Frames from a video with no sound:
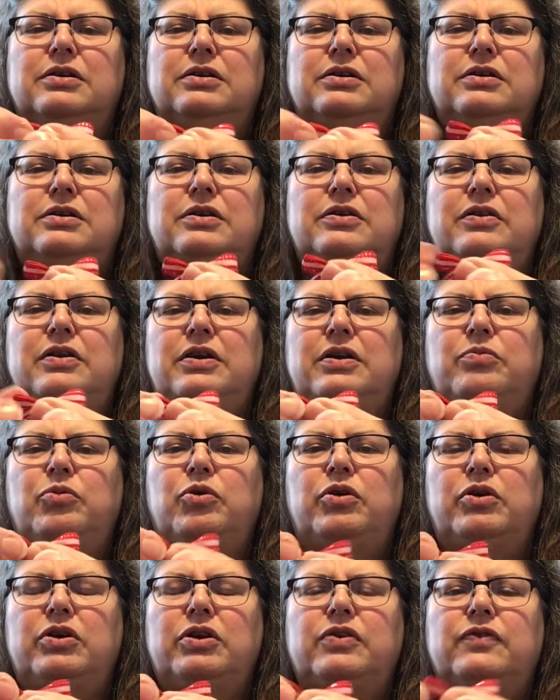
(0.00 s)
so that it
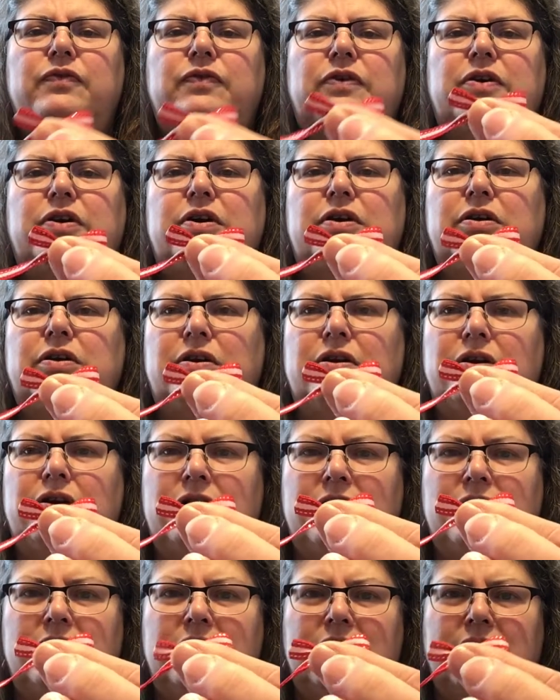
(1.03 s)
works for
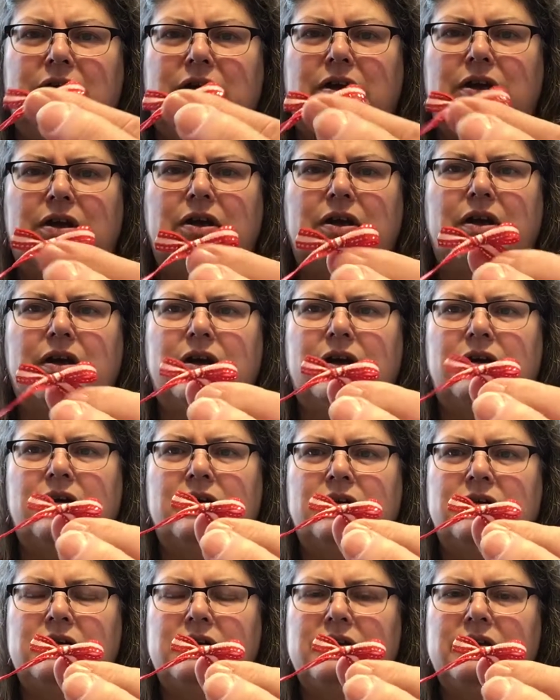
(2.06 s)
a
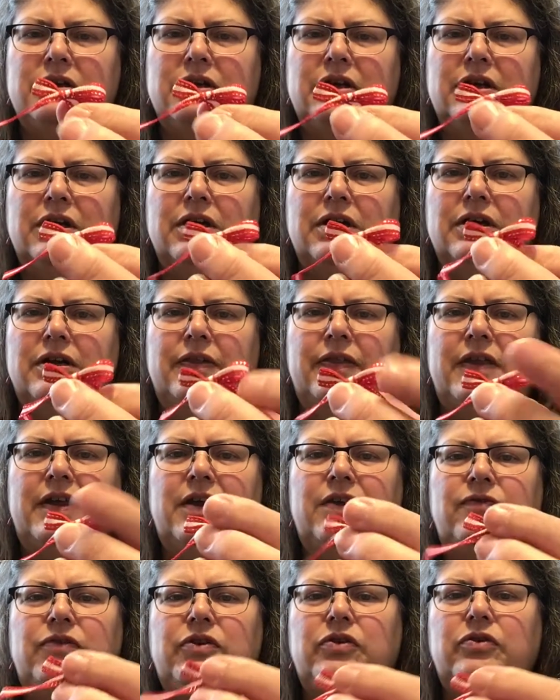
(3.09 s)
card. And then
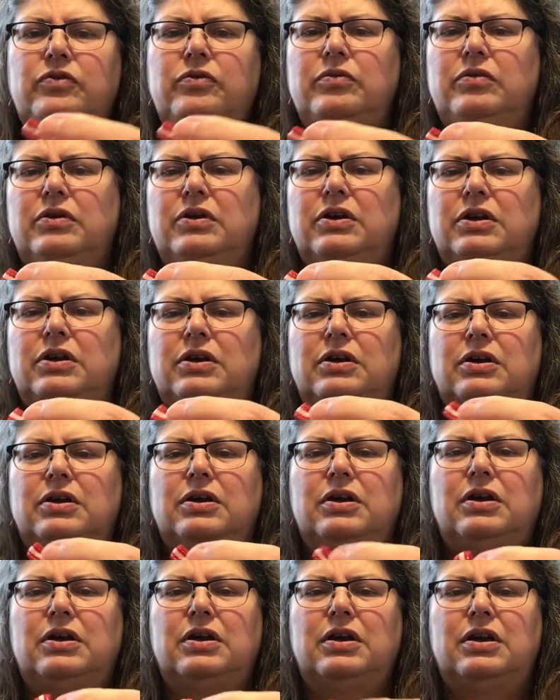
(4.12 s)
if you
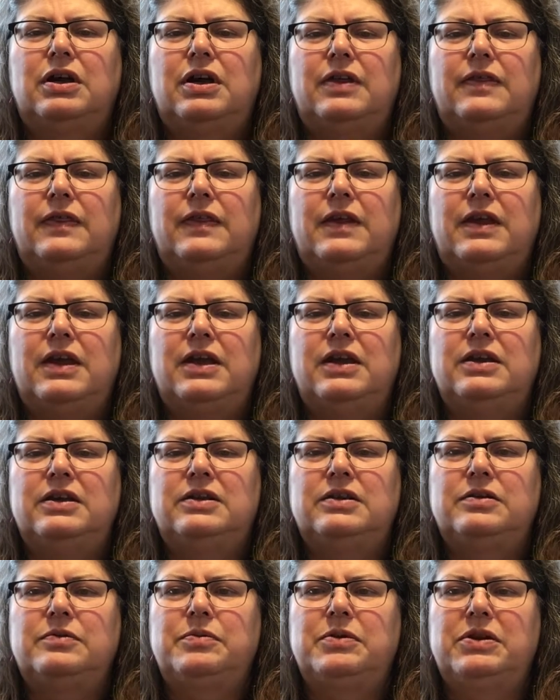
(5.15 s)
cut the
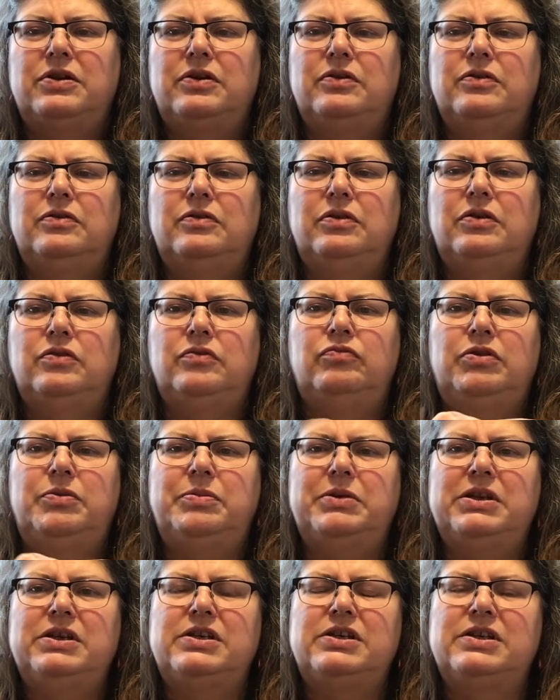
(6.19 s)
ends with your
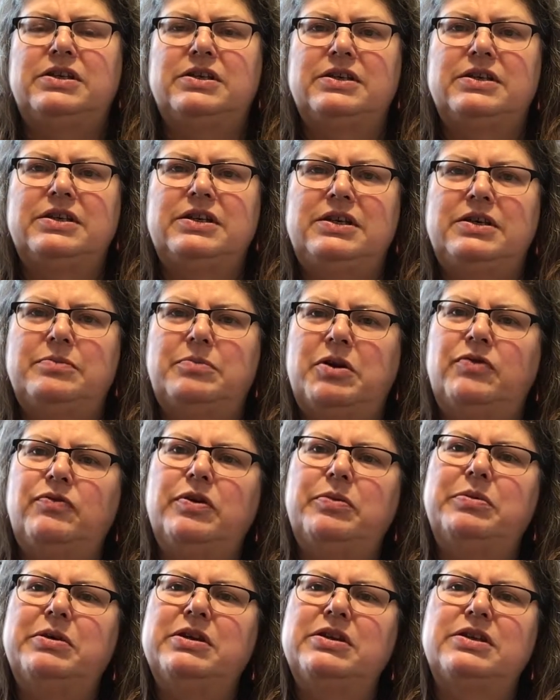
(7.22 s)
ribbon scissors, these are my
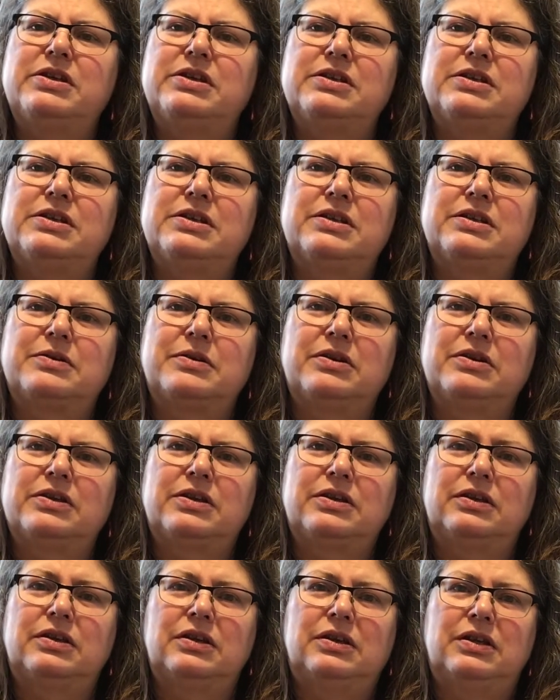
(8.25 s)
ribbon scissors because
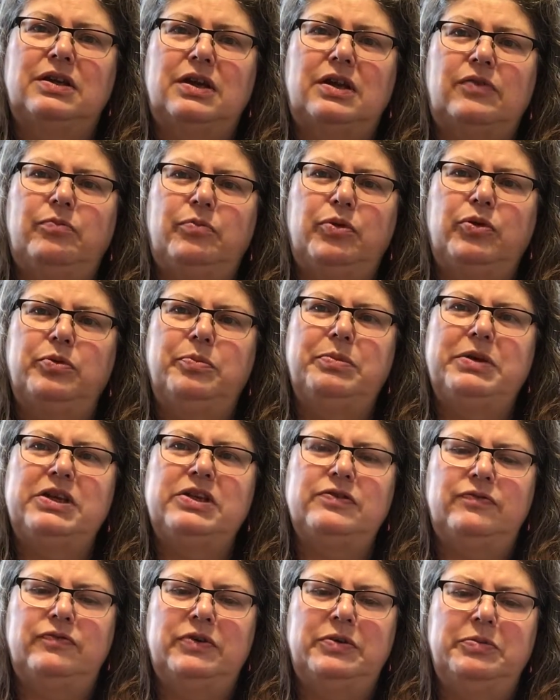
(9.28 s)
I put a piece
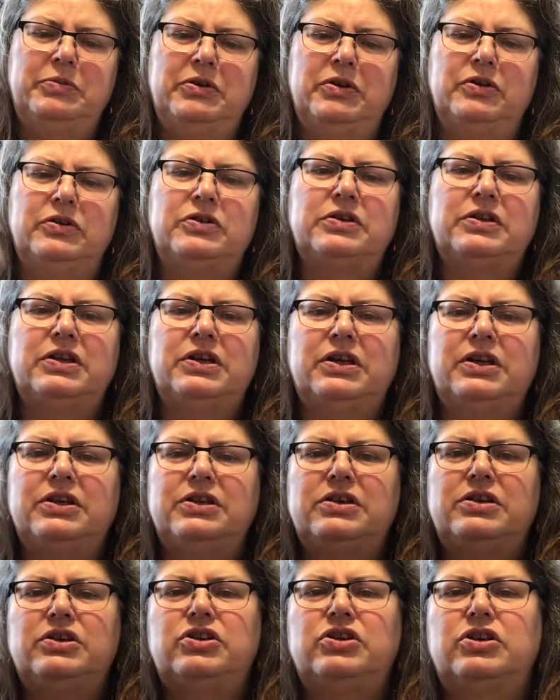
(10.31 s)
of ribbon on so they're nice
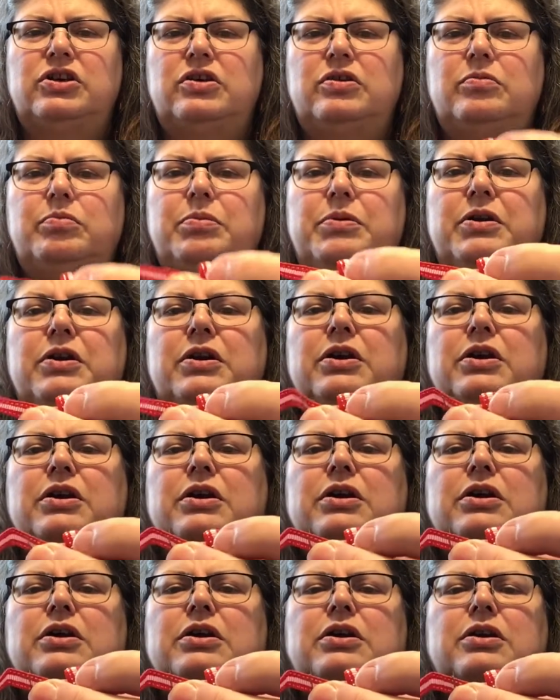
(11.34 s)
and sharp.
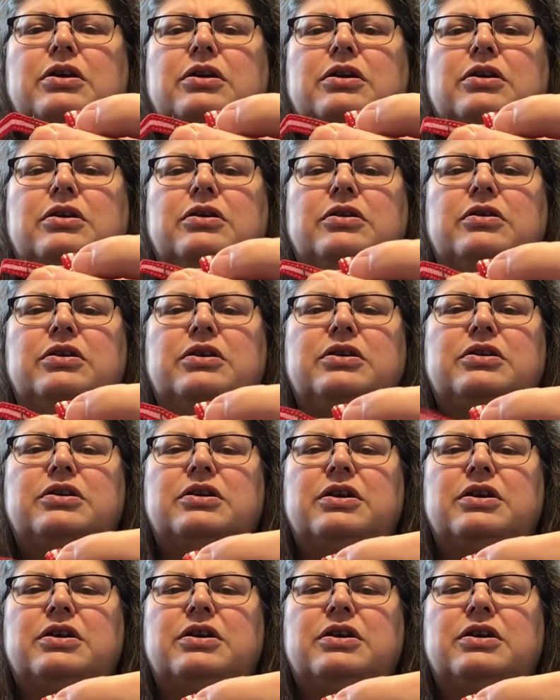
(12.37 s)
So just